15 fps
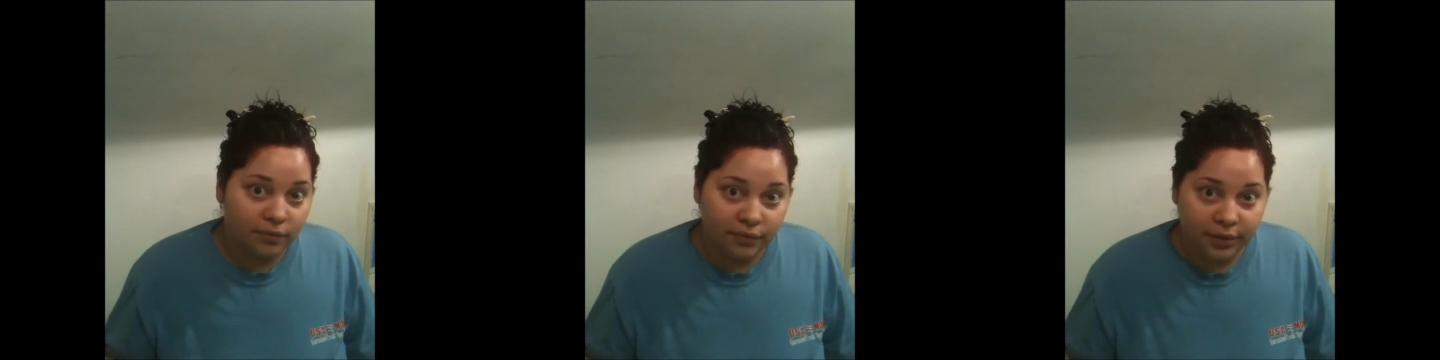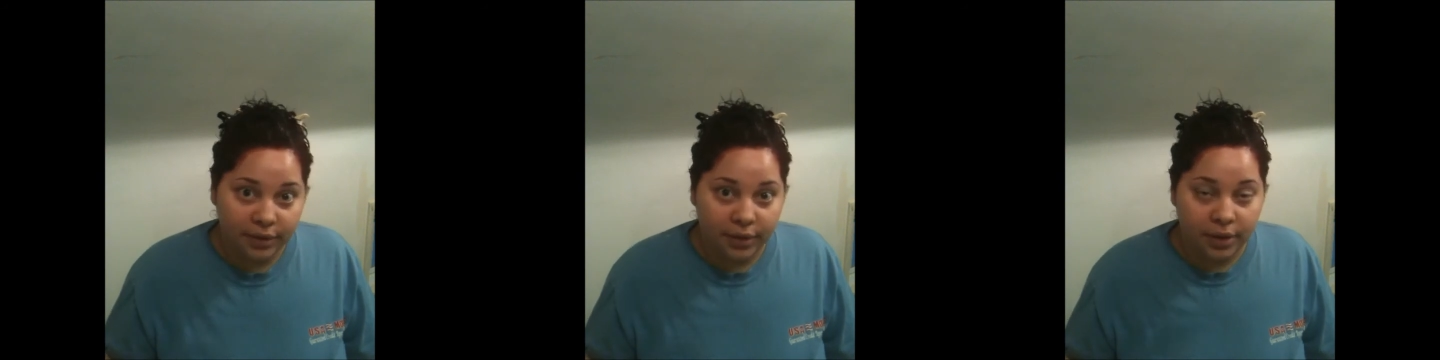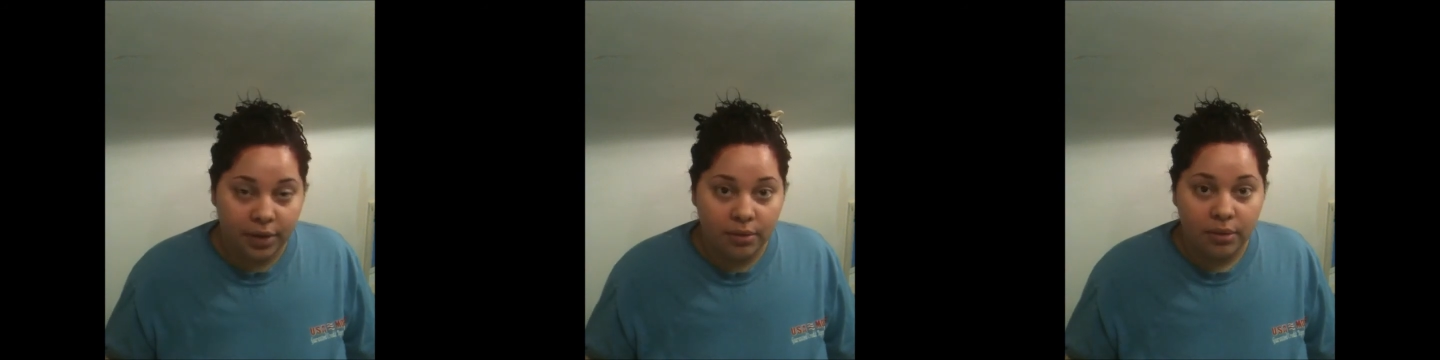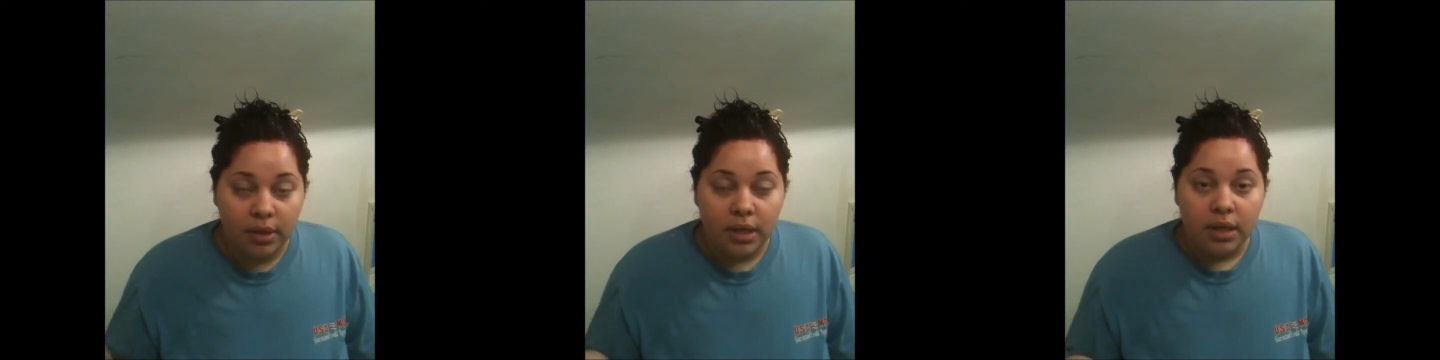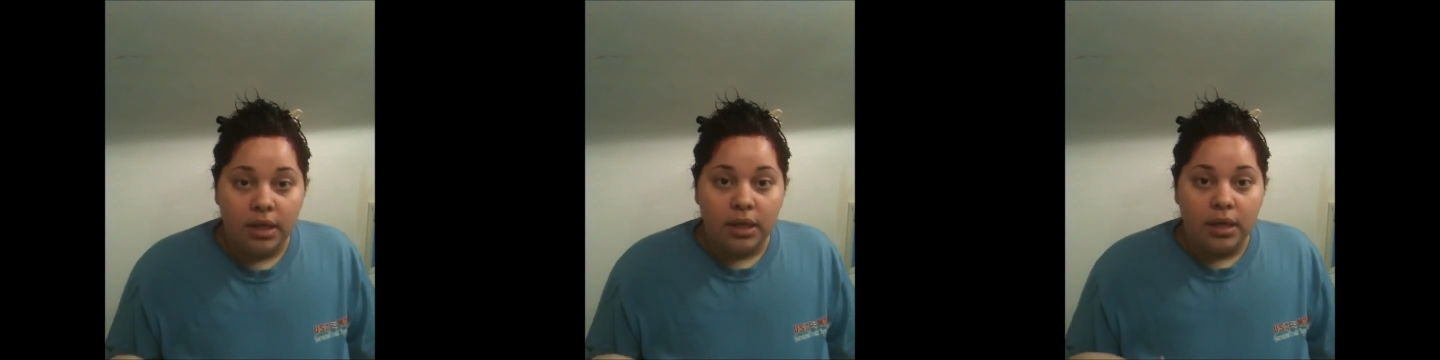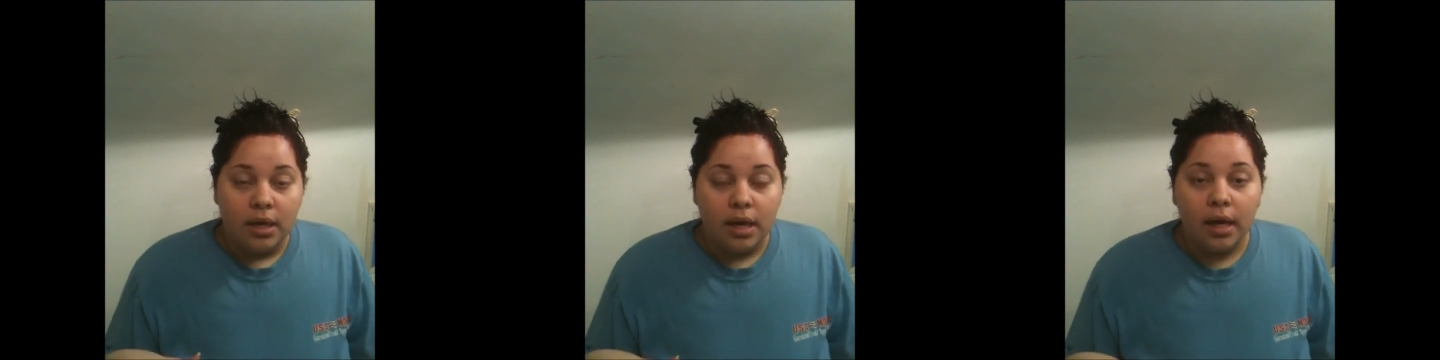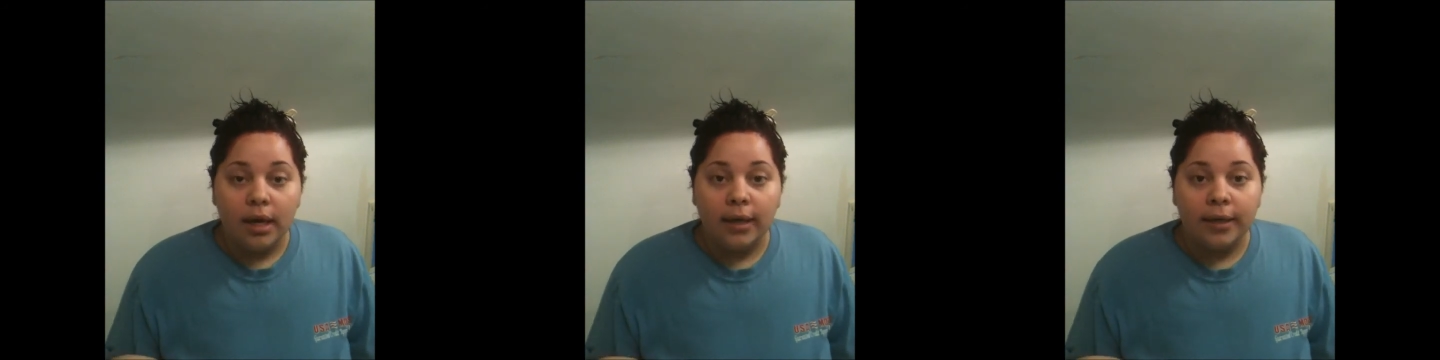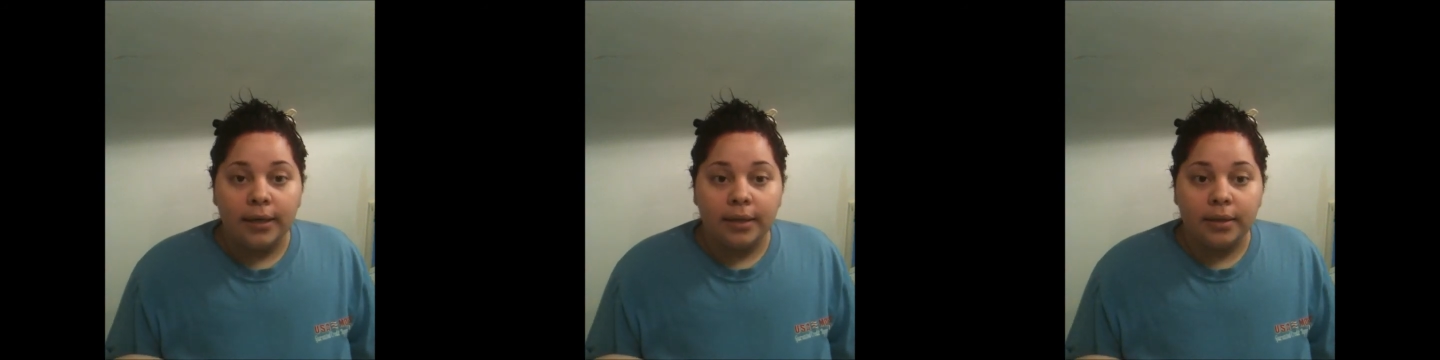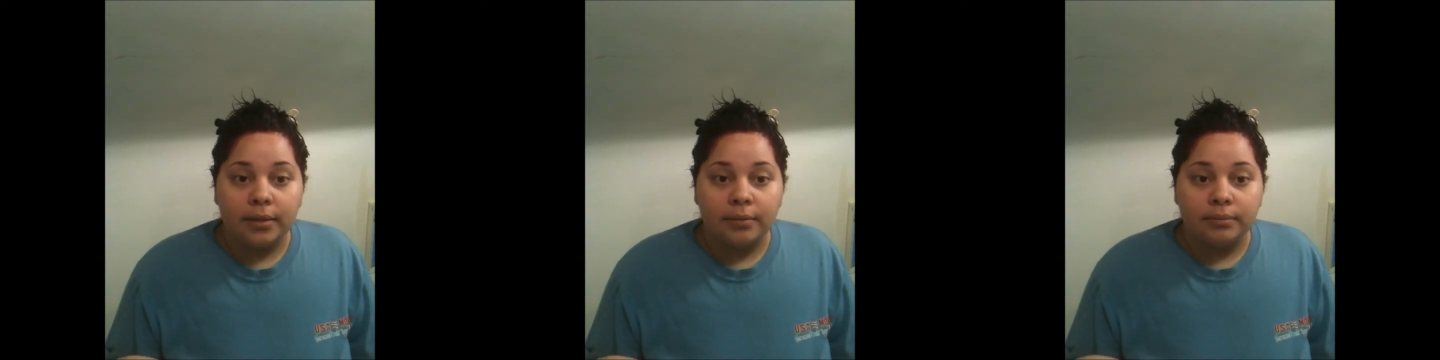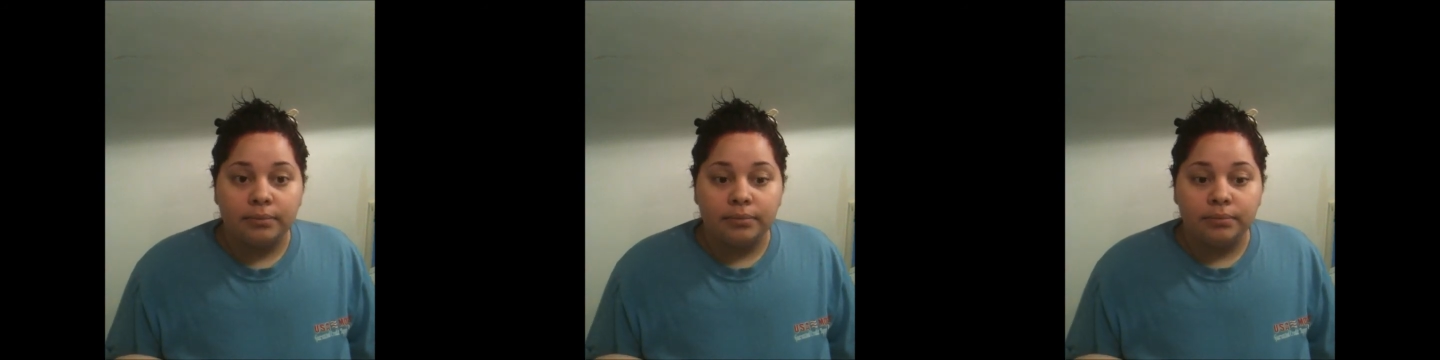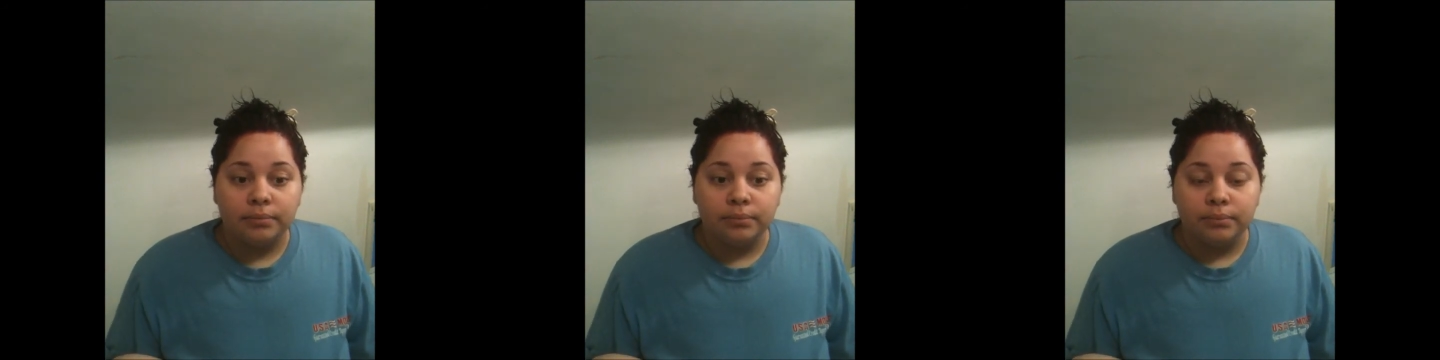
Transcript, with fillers: video, um,